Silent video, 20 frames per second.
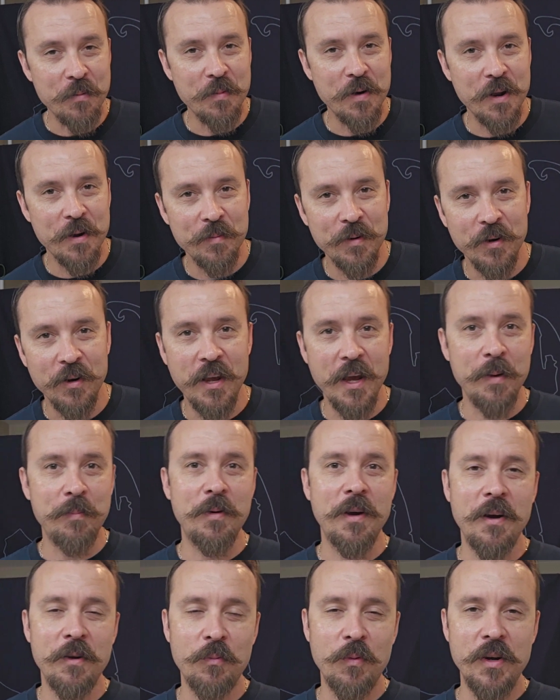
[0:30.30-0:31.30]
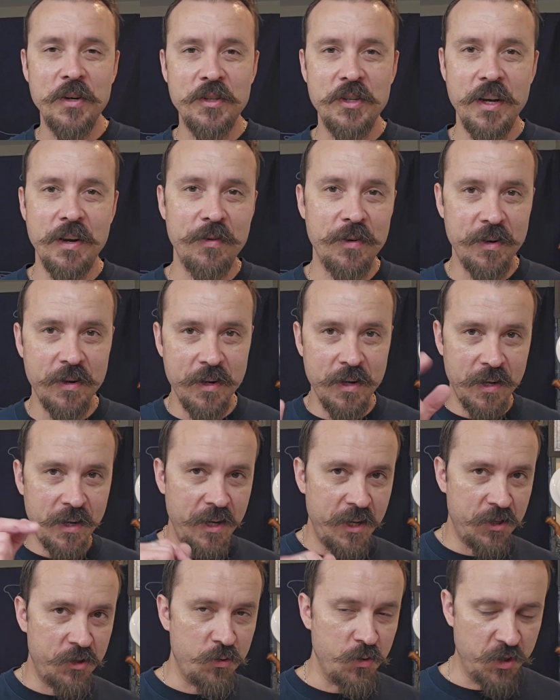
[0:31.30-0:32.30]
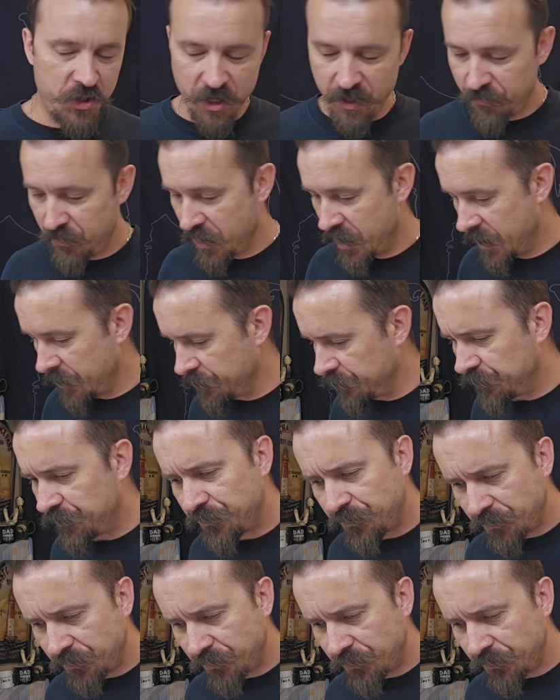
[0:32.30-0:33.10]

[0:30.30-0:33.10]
bottom here, Cape Cod Wet Shaving, History Shave Time.